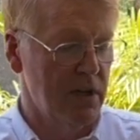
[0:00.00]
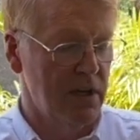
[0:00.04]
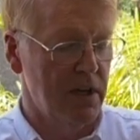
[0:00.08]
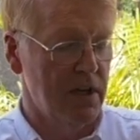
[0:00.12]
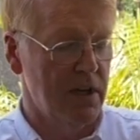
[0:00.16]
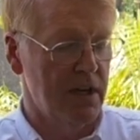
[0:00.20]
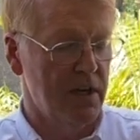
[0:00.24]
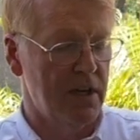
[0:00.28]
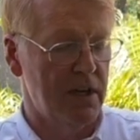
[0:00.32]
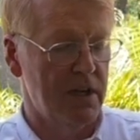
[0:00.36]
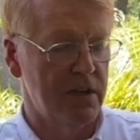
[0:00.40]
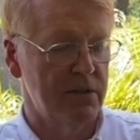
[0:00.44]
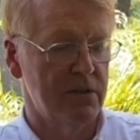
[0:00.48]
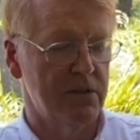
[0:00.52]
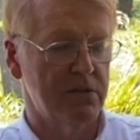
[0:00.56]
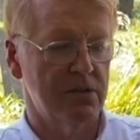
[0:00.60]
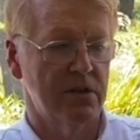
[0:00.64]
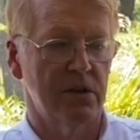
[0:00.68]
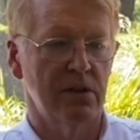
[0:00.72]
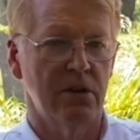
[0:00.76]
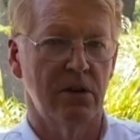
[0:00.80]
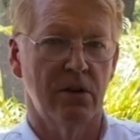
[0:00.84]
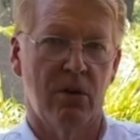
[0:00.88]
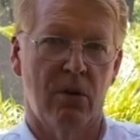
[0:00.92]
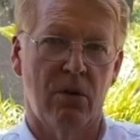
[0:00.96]
and there's a
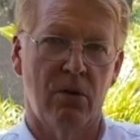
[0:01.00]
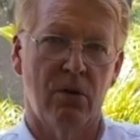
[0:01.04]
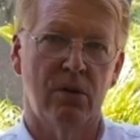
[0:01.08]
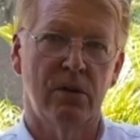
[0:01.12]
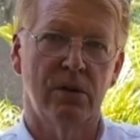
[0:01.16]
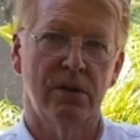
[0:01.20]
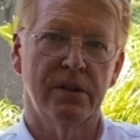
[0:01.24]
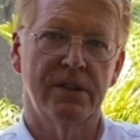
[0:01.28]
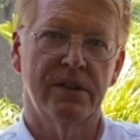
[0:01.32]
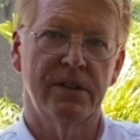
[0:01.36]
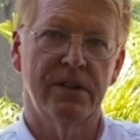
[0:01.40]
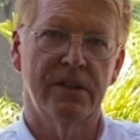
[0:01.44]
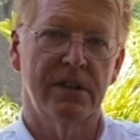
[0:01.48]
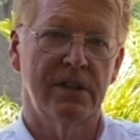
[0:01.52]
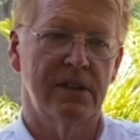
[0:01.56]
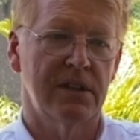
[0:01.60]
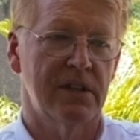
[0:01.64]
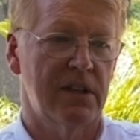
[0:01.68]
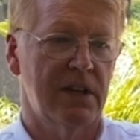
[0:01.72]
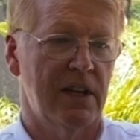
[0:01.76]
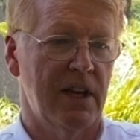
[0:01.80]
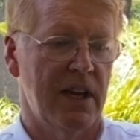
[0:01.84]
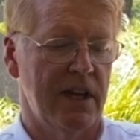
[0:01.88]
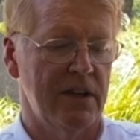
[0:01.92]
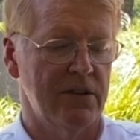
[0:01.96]
little hole in the
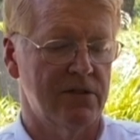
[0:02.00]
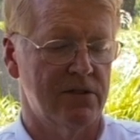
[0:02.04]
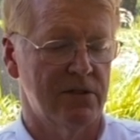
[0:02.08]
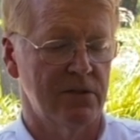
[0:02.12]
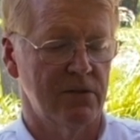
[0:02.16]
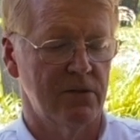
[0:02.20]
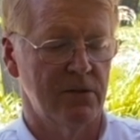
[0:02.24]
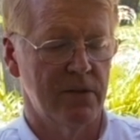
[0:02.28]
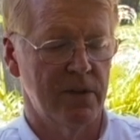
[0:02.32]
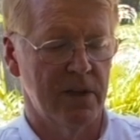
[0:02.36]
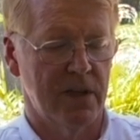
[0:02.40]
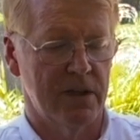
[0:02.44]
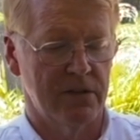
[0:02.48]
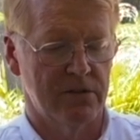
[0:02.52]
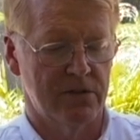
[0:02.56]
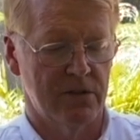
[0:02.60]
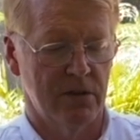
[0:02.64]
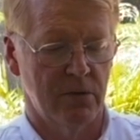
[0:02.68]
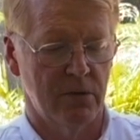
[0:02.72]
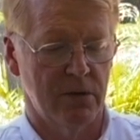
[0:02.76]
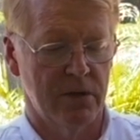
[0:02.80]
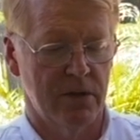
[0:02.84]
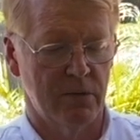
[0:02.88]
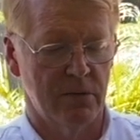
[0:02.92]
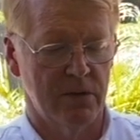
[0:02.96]
case
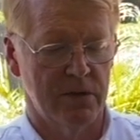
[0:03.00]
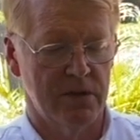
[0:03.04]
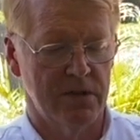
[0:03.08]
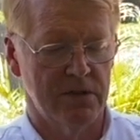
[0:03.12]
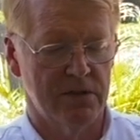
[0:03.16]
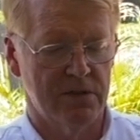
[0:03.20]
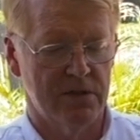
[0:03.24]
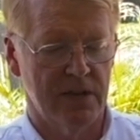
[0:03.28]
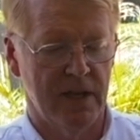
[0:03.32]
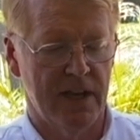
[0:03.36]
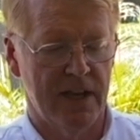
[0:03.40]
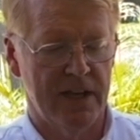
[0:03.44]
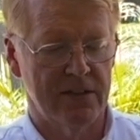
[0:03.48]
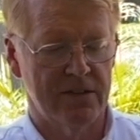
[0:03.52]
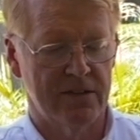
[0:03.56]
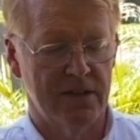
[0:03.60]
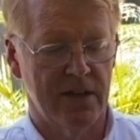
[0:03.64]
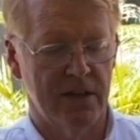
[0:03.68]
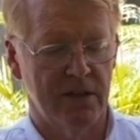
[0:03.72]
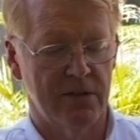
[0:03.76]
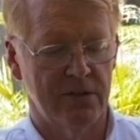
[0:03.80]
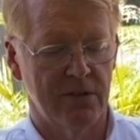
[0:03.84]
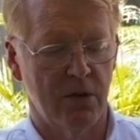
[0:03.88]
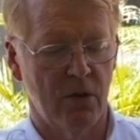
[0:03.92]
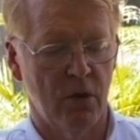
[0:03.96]
so that when this slides
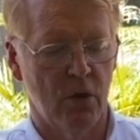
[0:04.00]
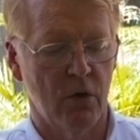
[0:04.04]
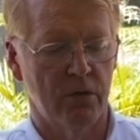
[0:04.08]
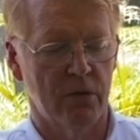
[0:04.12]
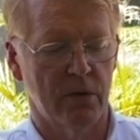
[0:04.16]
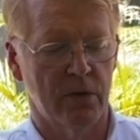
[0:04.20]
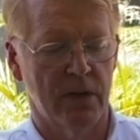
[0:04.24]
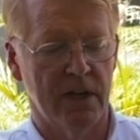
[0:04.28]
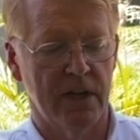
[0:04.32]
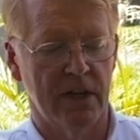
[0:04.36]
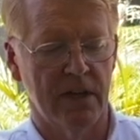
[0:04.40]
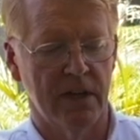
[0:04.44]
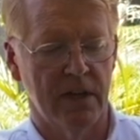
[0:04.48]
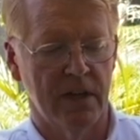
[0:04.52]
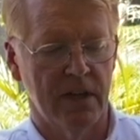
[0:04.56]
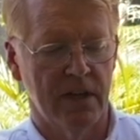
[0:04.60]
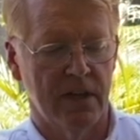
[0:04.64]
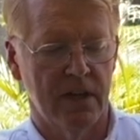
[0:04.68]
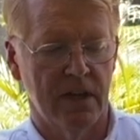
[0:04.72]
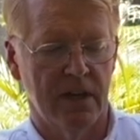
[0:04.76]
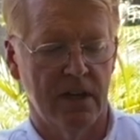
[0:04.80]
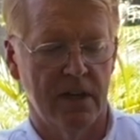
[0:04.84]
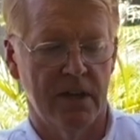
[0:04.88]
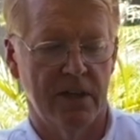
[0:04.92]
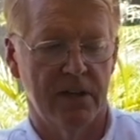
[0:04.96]
down over it,
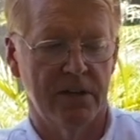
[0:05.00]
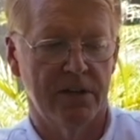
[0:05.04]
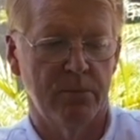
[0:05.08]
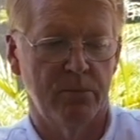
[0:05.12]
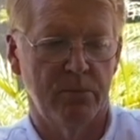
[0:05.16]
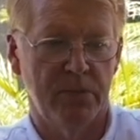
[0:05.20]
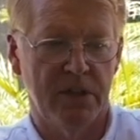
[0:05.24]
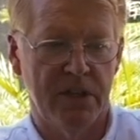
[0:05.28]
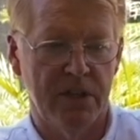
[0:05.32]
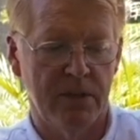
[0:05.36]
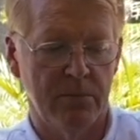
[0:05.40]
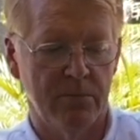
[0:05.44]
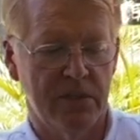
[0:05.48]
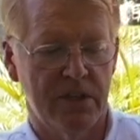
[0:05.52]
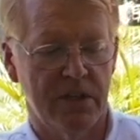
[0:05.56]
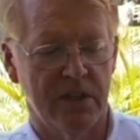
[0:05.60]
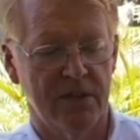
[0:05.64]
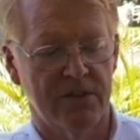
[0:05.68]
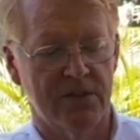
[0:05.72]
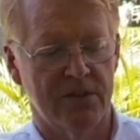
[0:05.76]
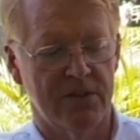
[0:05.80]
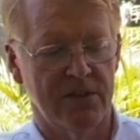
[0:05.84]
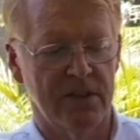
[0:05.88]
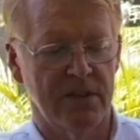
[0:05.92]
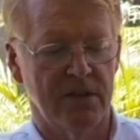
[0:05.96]
the beam can
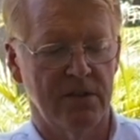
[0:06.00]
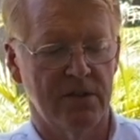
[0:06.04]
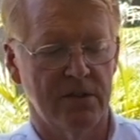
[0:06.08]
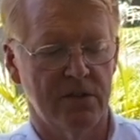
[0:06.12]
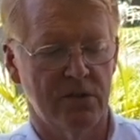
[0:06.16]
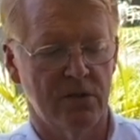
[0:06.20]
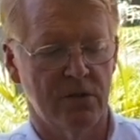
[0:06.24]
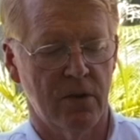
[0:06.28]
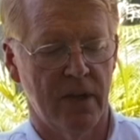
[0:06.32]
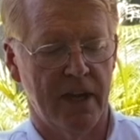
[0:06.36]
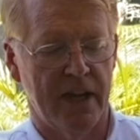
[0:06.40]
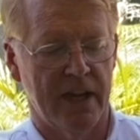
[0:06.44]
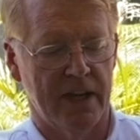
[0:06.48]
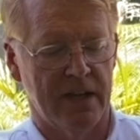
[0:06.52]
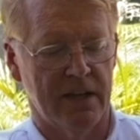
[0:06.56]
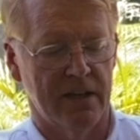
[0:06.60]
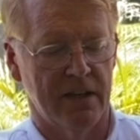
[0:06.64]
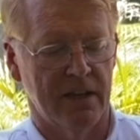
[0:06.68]
see the train.